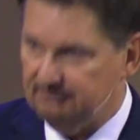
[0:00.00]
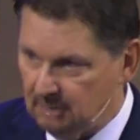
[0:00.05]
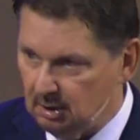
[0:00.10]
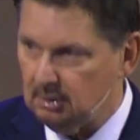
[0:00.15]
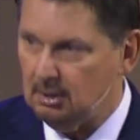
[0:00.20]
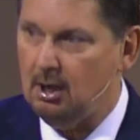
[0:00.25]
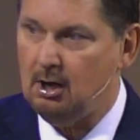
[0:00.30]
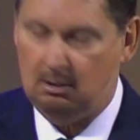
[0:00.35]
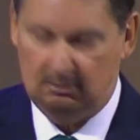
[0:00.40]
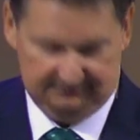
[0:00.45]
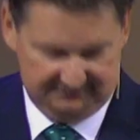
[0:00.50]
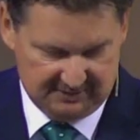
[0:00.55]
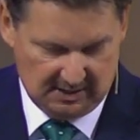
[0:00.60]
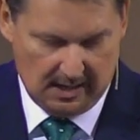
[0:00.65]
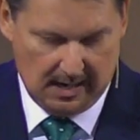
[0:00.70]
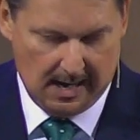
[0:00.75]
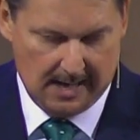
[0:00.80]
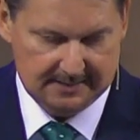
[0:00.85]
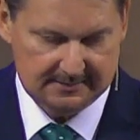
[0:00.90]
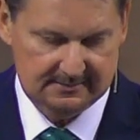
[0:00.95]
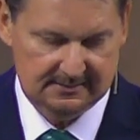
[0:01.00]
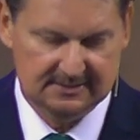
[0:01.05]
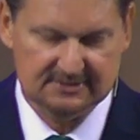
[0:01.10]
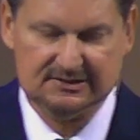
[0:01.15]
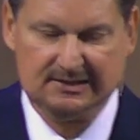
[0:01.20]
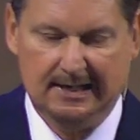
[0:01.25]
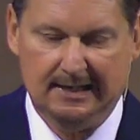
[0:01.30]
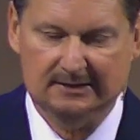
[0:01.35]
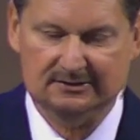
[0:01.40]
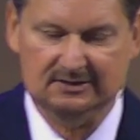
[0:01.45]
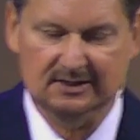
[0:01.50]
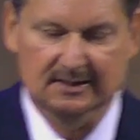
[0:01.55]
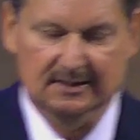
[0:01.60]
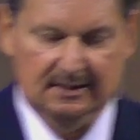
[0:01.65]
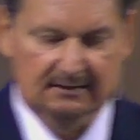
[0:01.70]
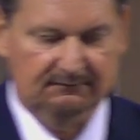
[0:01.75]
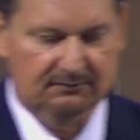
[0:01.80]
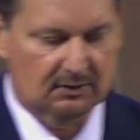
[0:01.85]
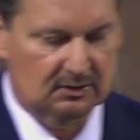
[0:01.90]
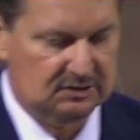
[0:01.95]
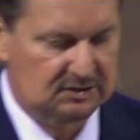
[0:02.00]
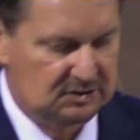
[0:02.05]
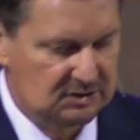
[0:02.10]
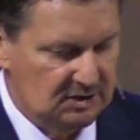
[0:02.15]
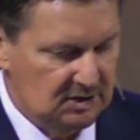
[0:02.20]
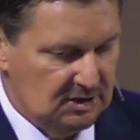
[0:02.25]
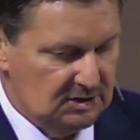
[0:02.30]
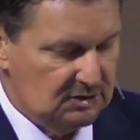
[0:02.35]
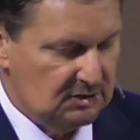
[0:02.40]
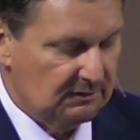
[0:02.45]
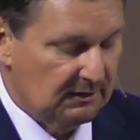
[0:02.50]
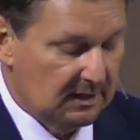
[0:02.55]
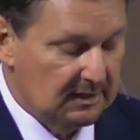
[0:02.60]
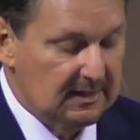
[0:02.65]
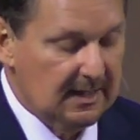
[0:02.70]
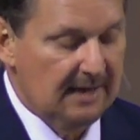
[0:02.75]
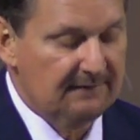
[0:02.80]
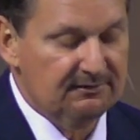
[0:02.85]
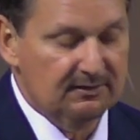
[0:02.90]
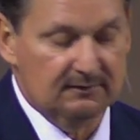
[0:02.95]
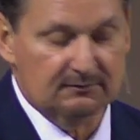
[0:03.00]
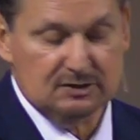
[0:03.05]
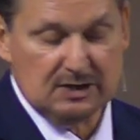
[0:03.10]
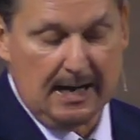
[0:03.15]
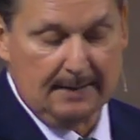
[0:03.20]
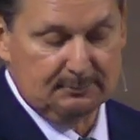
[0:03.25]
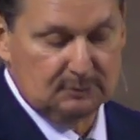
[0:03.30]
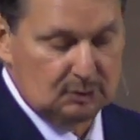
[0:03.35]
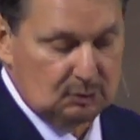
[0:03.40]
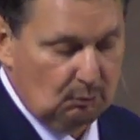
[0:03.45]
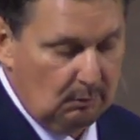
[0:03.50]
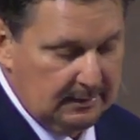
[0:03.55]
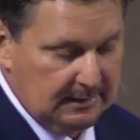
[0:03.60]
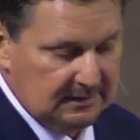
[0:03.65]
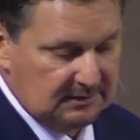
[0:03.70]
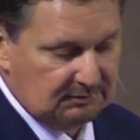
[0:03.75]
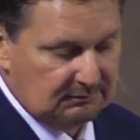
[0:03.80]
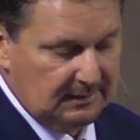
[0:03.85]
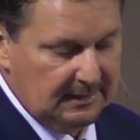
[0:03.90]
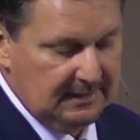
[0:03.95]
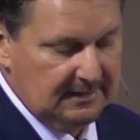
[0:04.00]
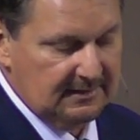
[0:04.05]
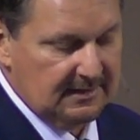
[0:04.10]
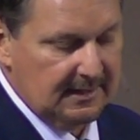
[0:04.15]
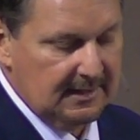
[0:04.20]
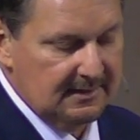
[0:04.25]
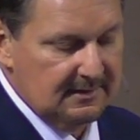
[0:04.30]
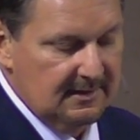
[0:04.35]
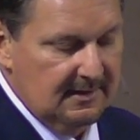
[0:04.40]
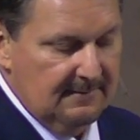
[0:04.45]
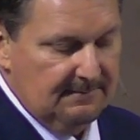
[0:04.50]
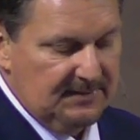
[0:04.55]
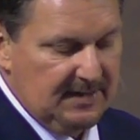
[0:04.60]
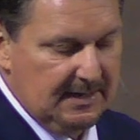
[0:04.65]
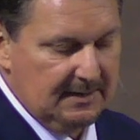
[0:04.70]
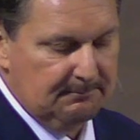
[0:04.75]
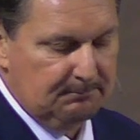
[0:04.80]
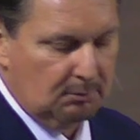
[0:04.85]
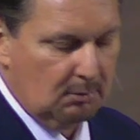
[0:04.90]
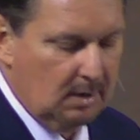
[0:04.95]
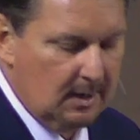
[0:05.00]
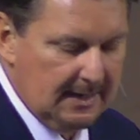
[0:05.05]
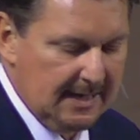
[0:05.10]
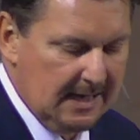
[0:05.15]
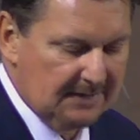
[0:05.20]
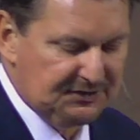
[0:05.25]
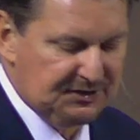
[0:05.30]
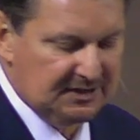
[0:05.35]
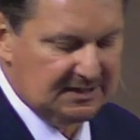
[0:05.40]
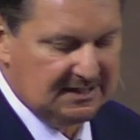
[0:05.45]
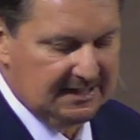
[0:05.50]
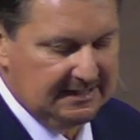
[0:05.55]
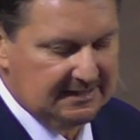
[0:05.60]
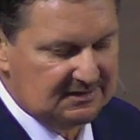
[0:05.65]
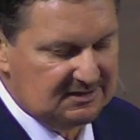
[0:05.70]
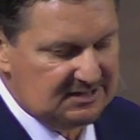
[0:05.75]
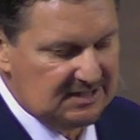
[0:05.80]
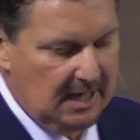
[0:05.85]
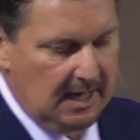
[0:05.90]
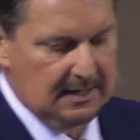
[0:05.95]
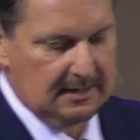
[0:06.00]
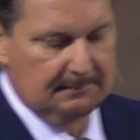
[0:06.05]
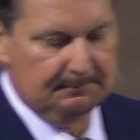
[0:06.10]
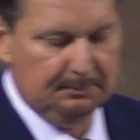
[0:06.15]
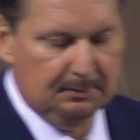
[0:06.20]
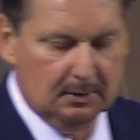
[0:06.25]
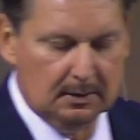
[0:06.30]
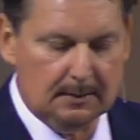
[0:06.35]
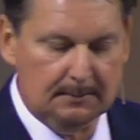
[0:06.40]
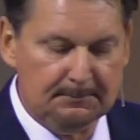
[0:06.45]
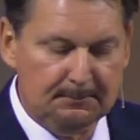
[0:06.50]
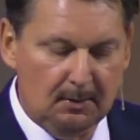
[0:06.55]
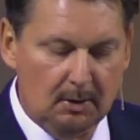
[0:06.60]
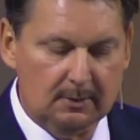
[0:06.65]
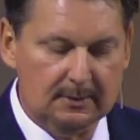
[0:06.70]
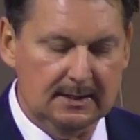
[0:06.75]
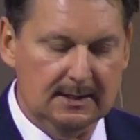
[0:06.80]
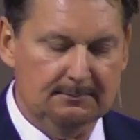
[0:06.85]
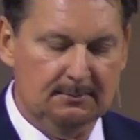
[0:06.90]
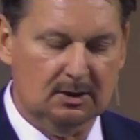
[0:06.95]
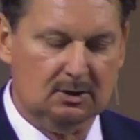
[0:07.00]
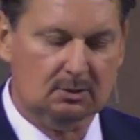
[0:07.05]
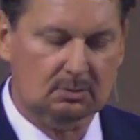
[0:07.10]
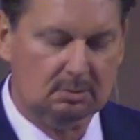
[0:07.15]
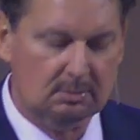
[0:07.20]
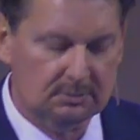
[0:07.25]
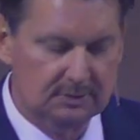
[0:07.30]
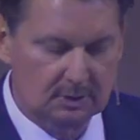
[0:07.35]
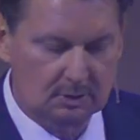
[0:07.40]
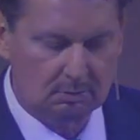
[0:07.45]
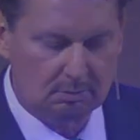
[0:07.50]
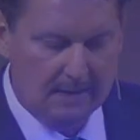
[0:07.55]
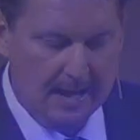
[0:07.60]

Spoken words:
of the law of God. It says in verse 11 of chapter 23, "Then they brought out the king's son and put upon him the